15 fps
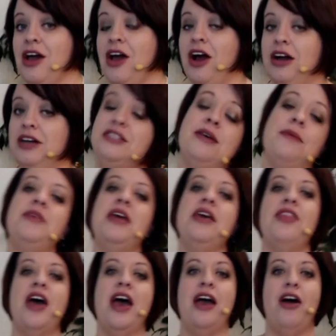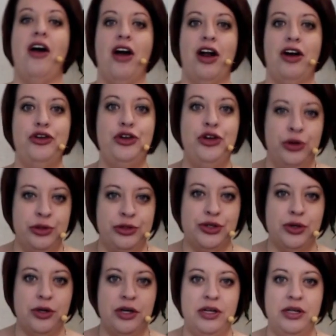are something that are
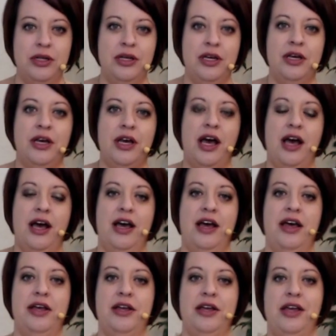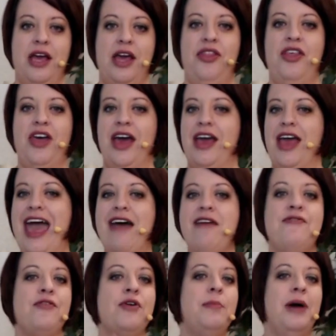neutral, that
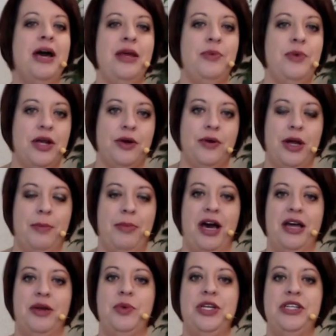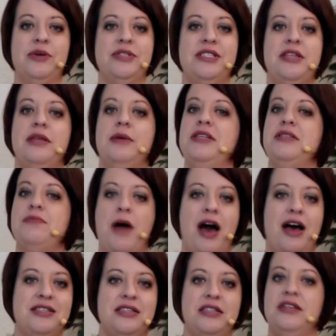everybody would agree upon. We don't see them
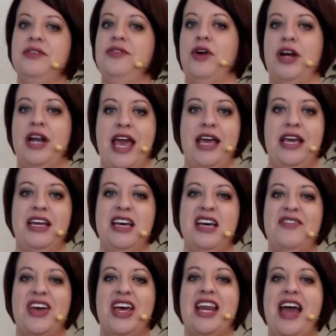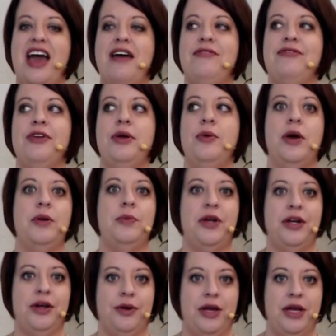positive or negative, and everyone
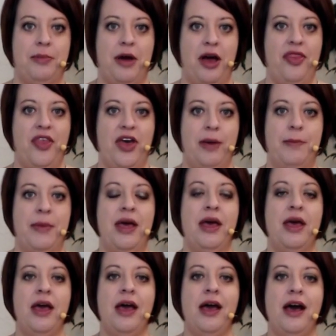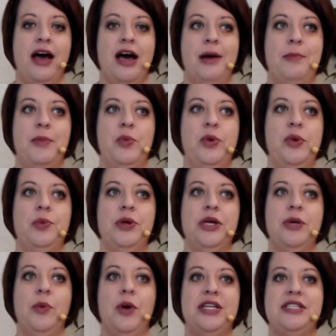would agree upon them. We
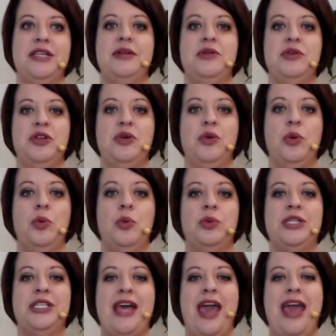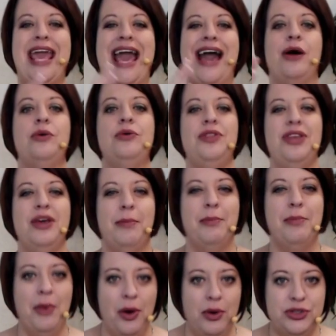really want to take out the
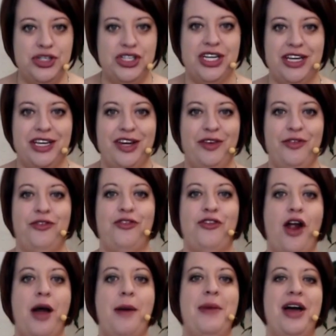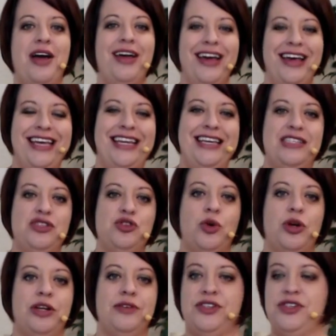emotion from any
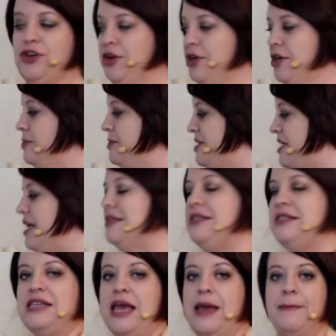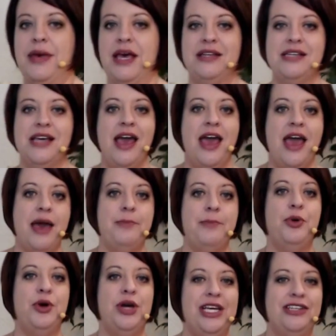sort of circumstance statement and
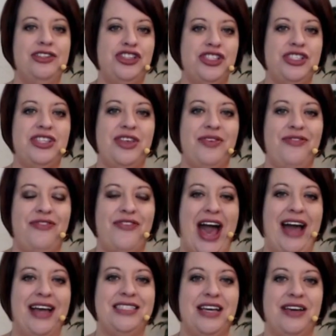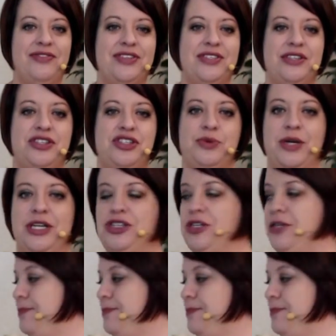put in just the fact of the situation.